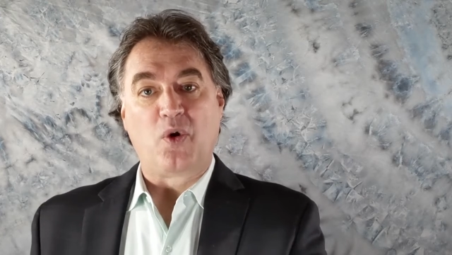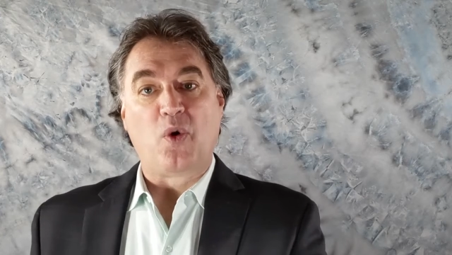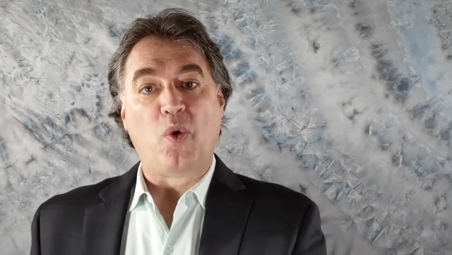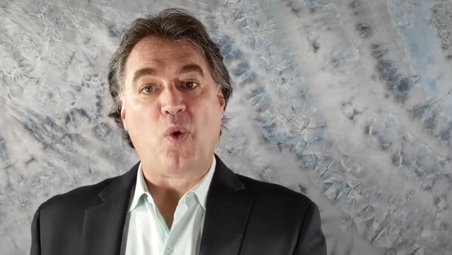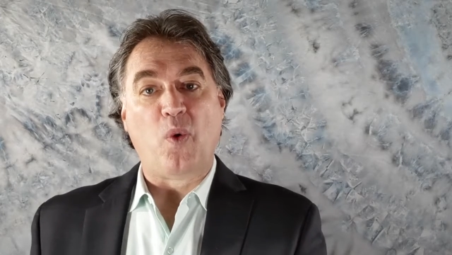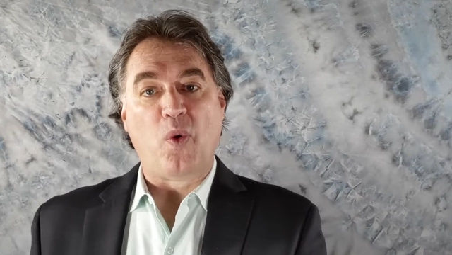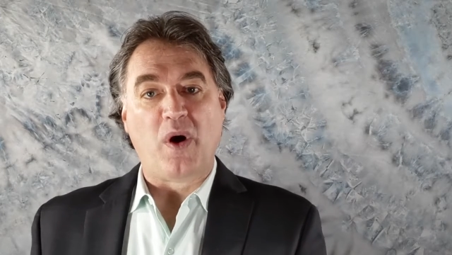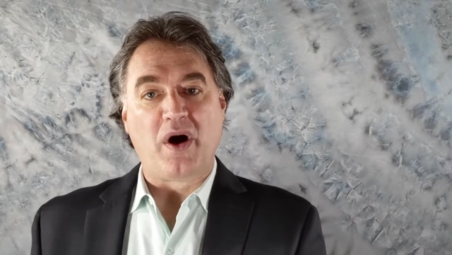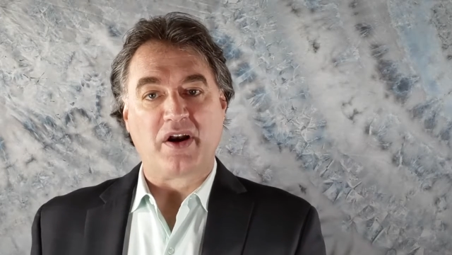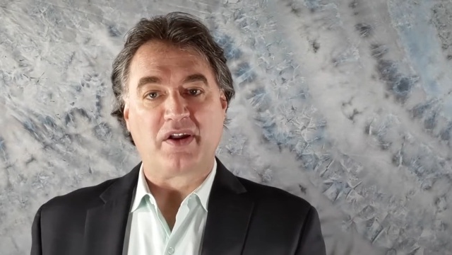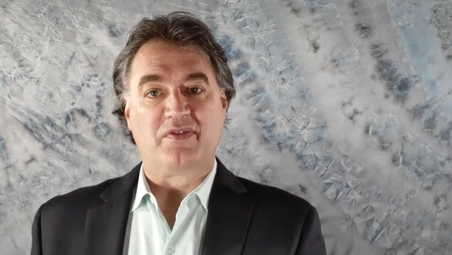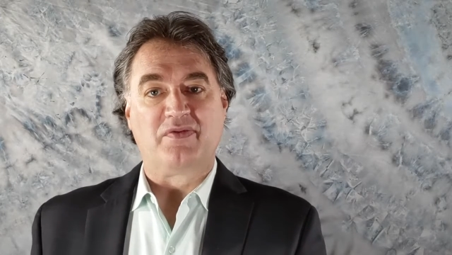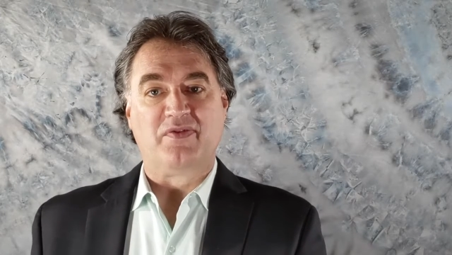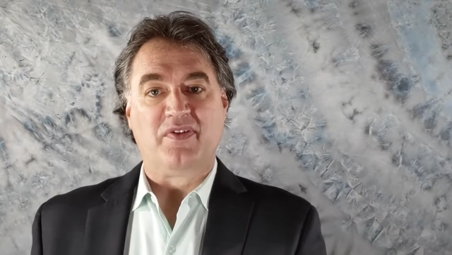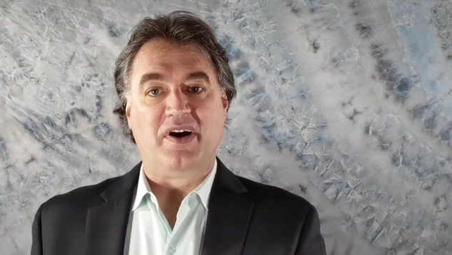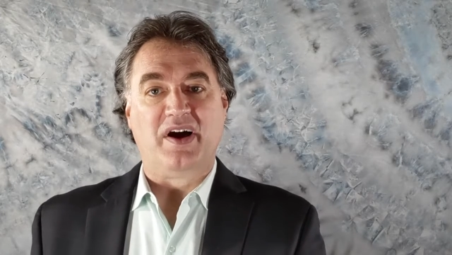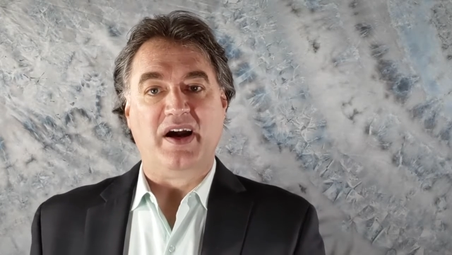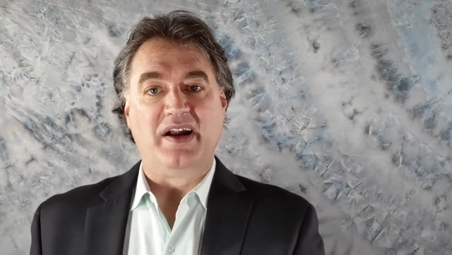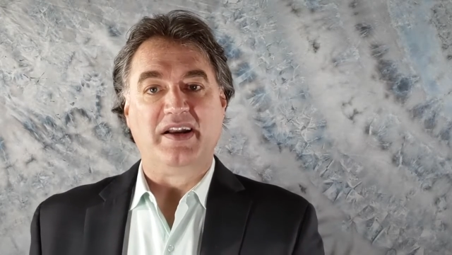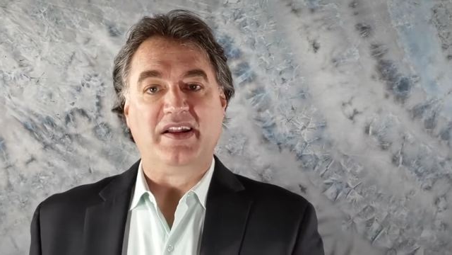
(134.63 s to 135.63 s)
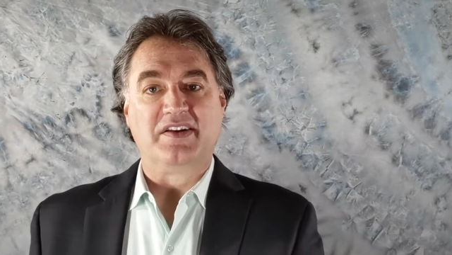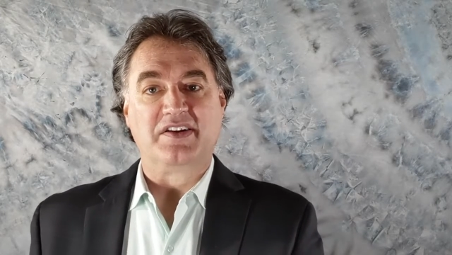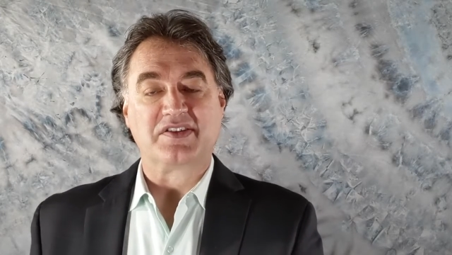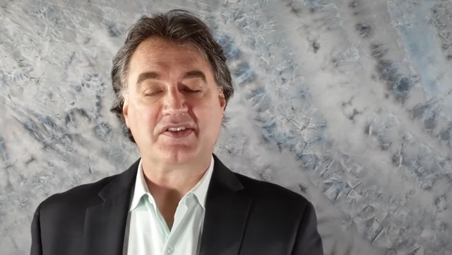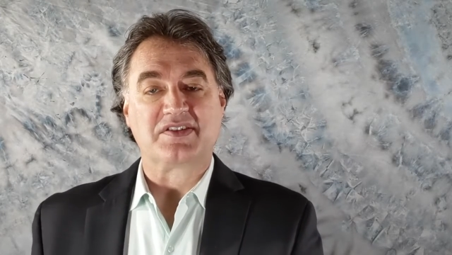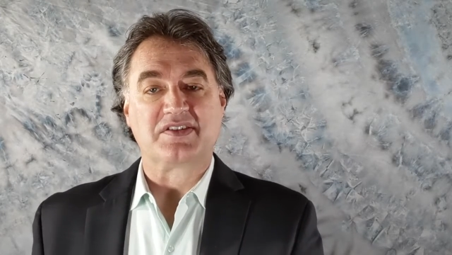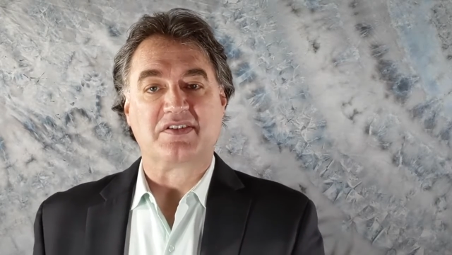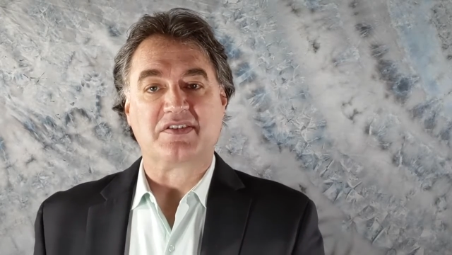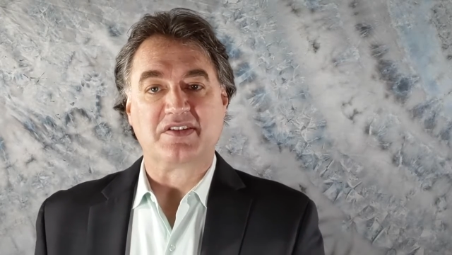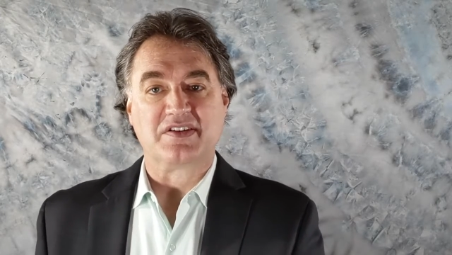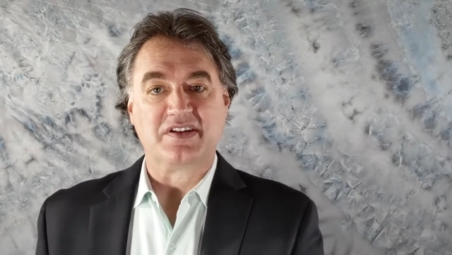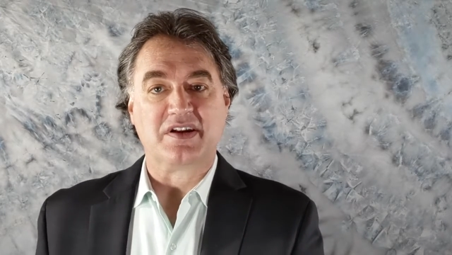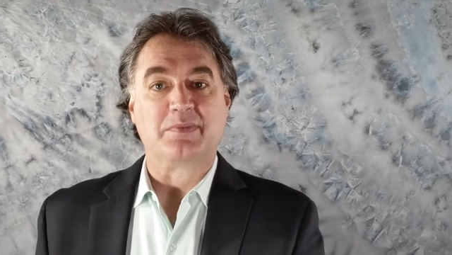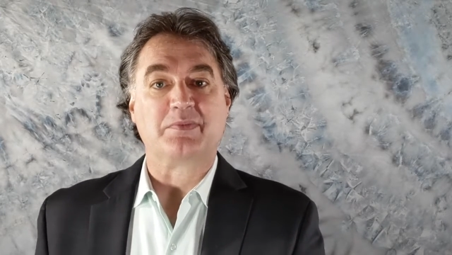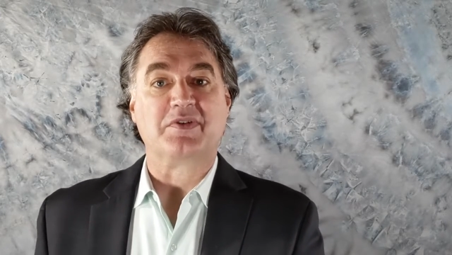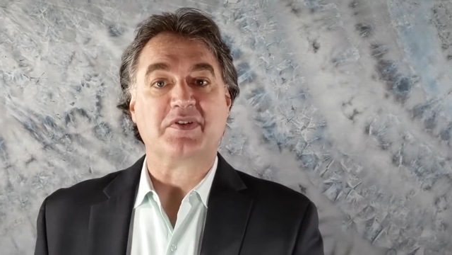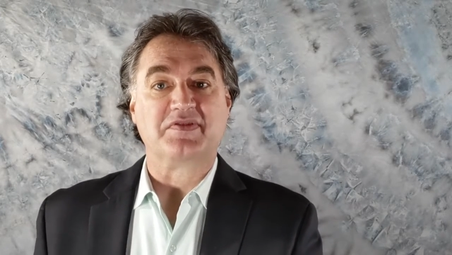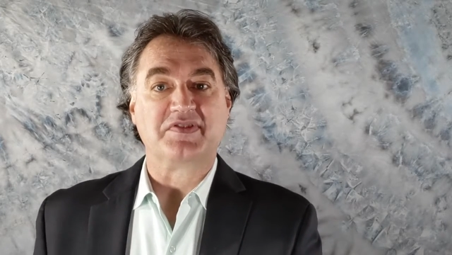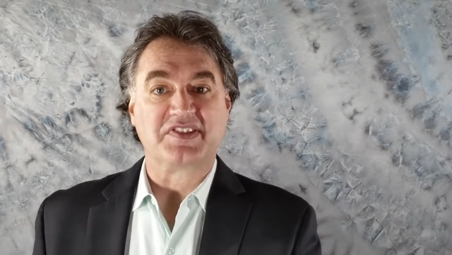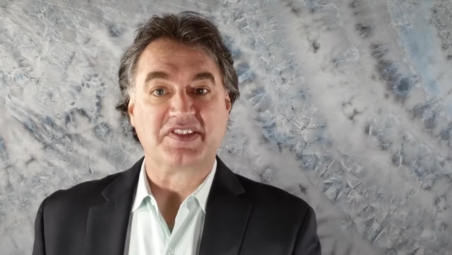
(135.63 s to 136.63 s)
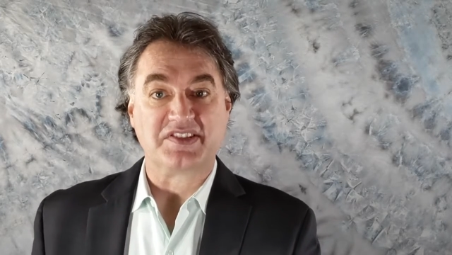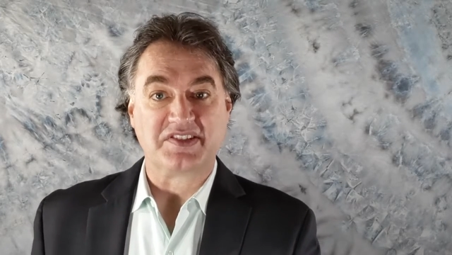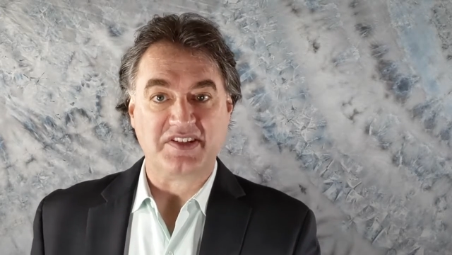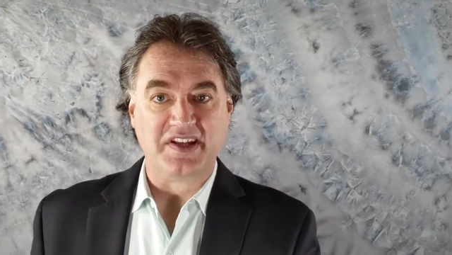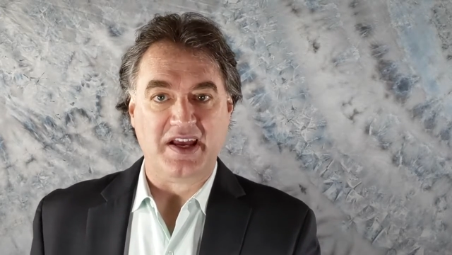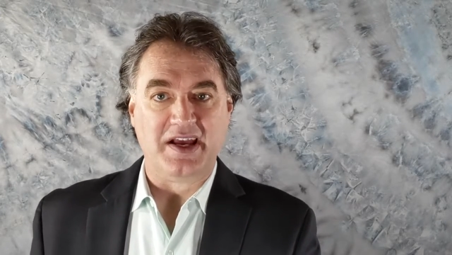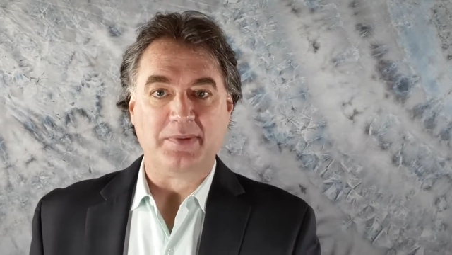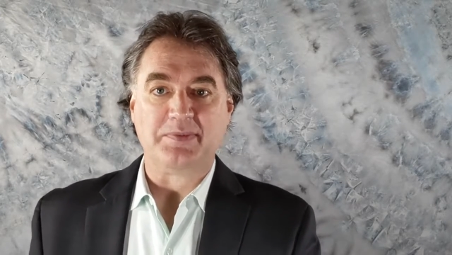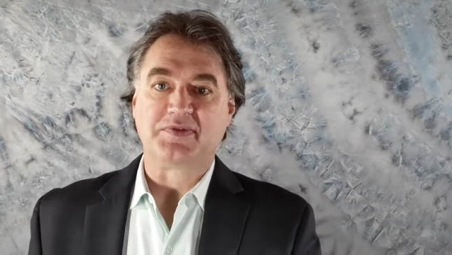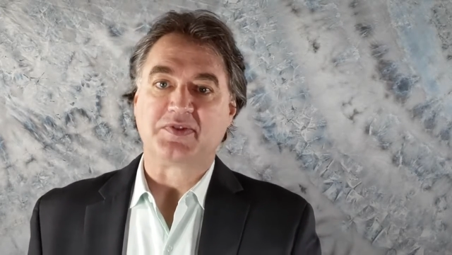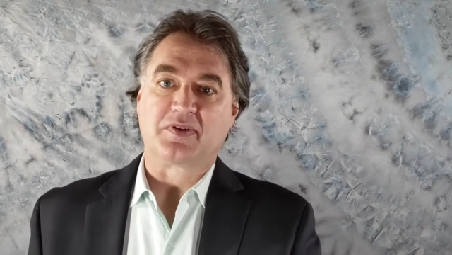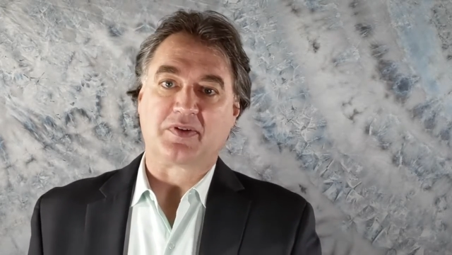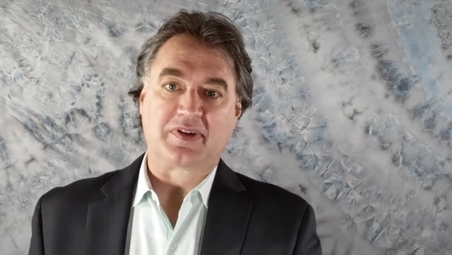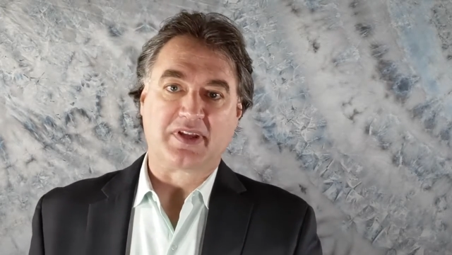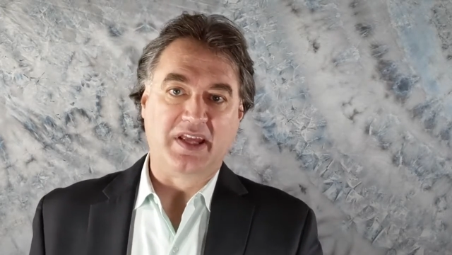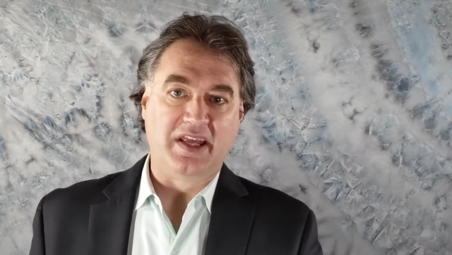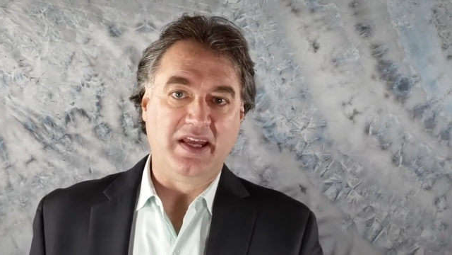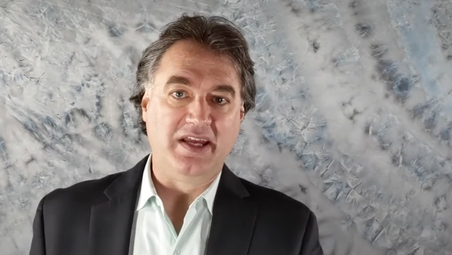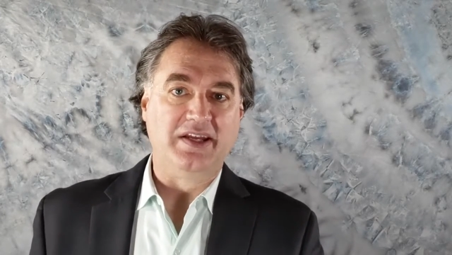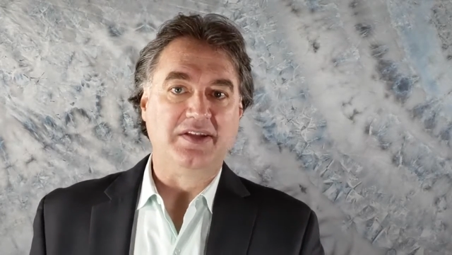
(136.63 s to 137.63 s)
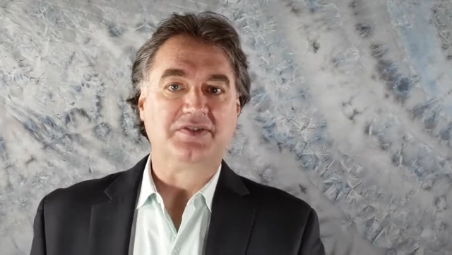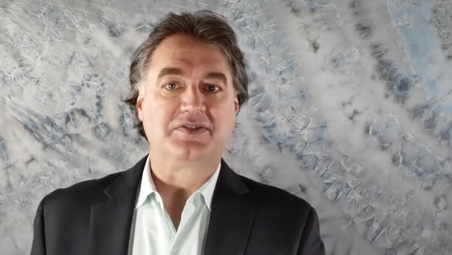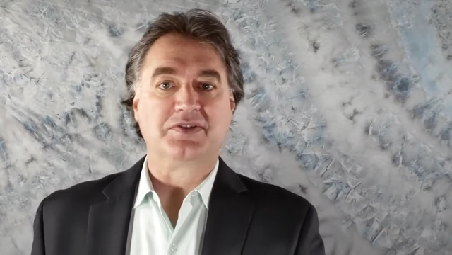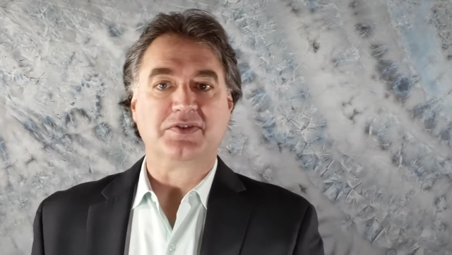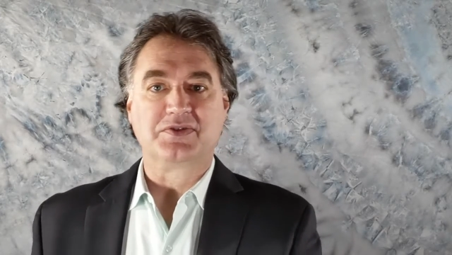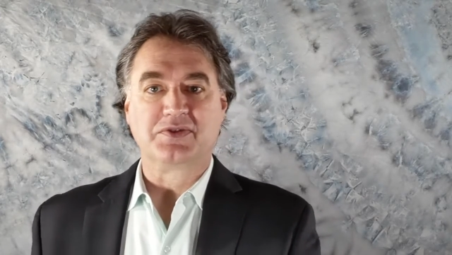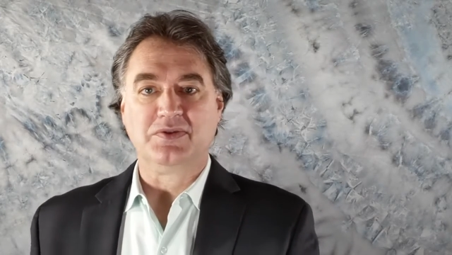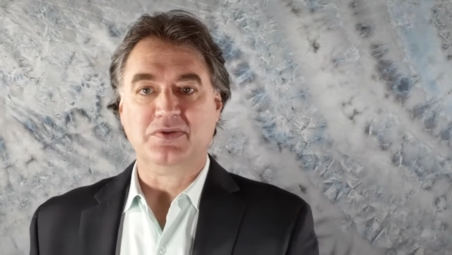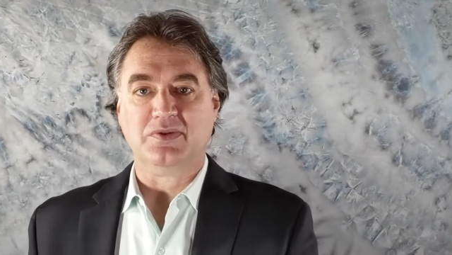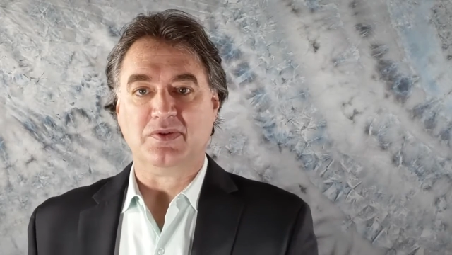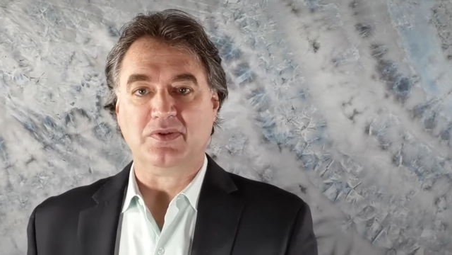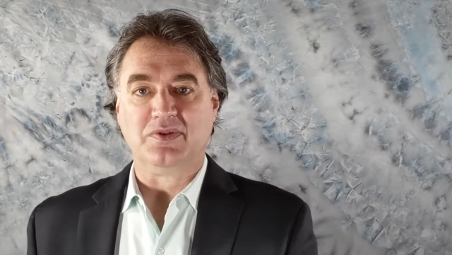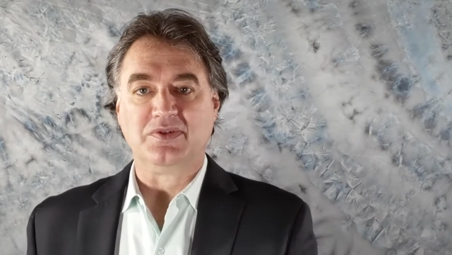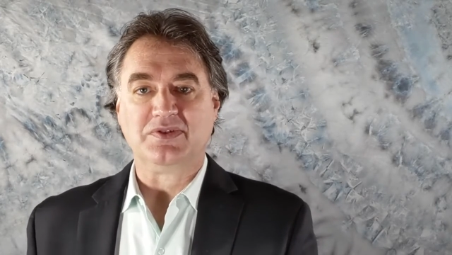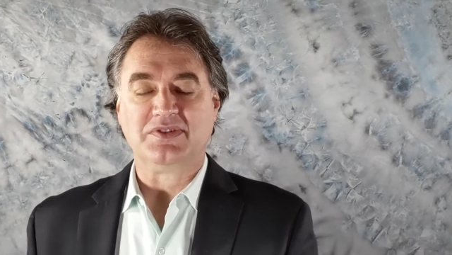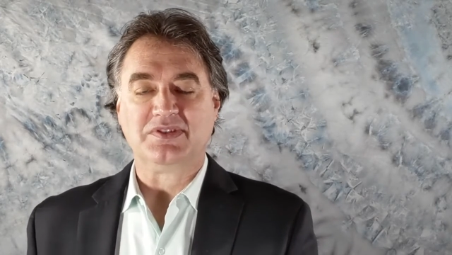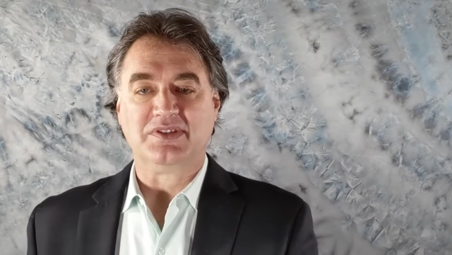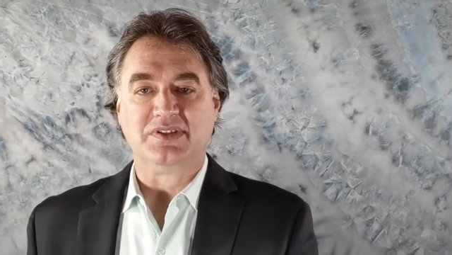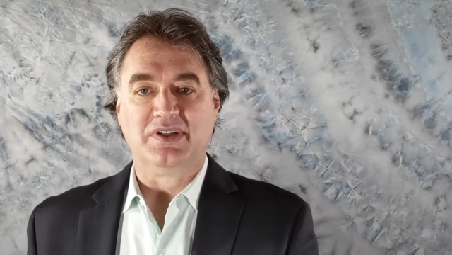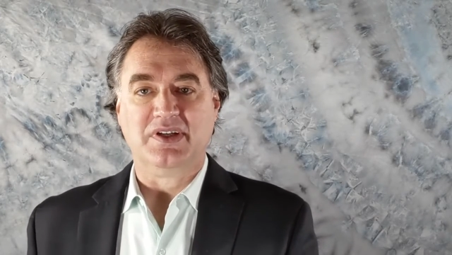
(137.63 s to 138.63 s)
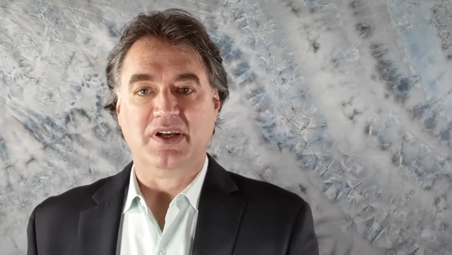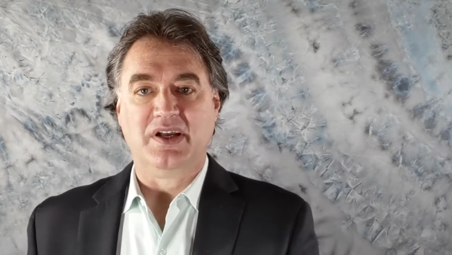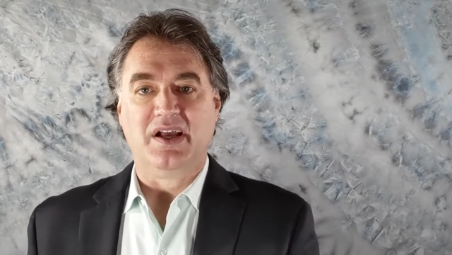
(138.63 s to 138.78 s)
quantified in a certain number of steps or keys or tools,